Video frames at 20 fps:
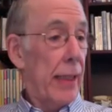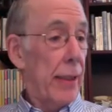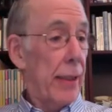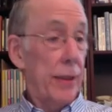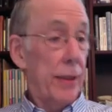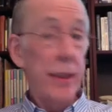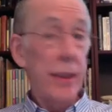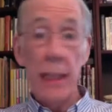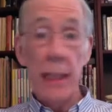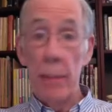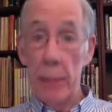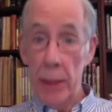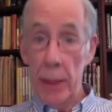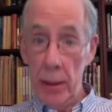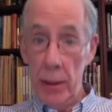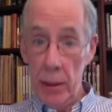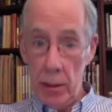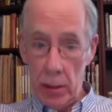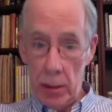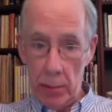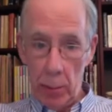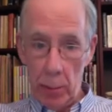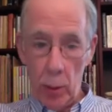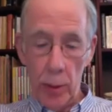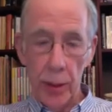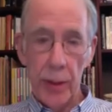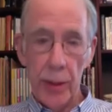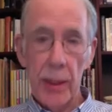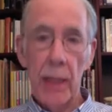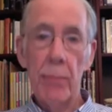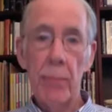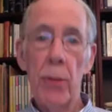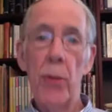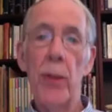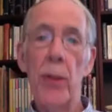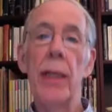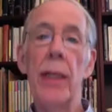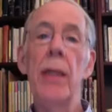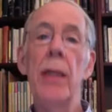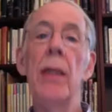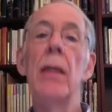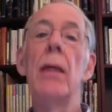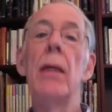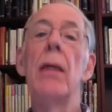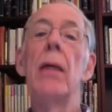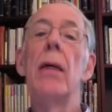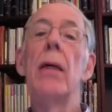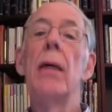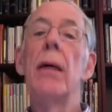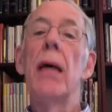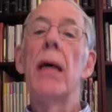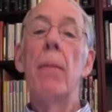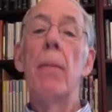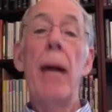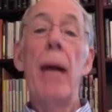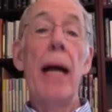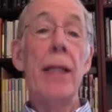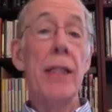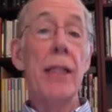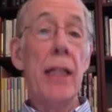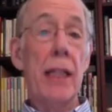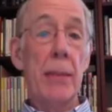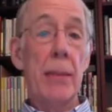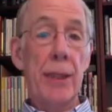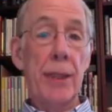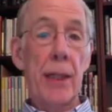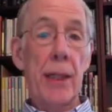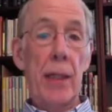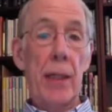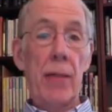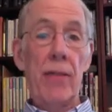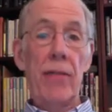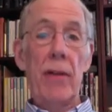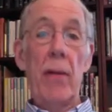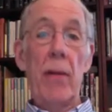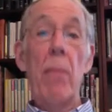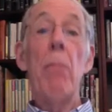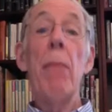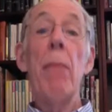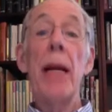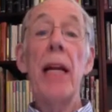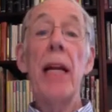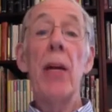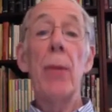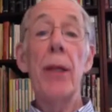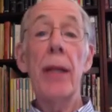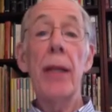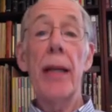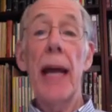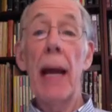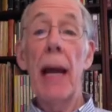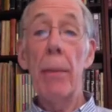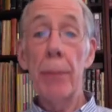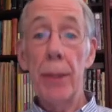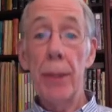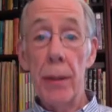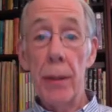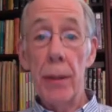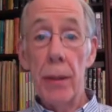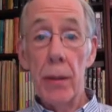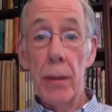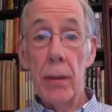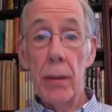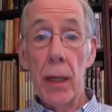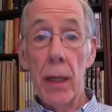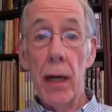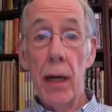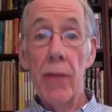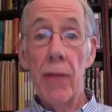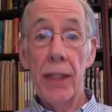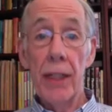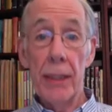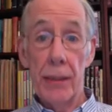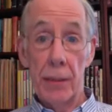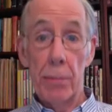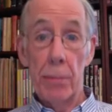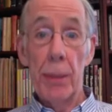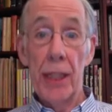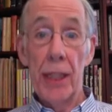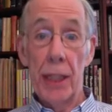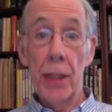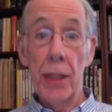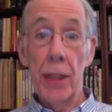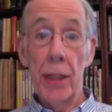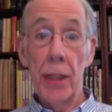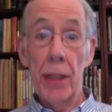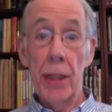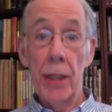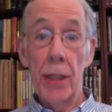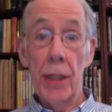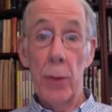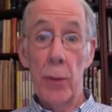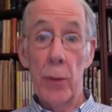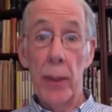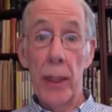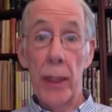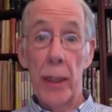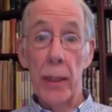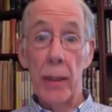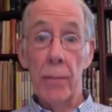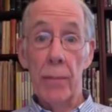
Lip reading: seaman aboard the submarine, imagining himself meeting with the captain of this particular submarine.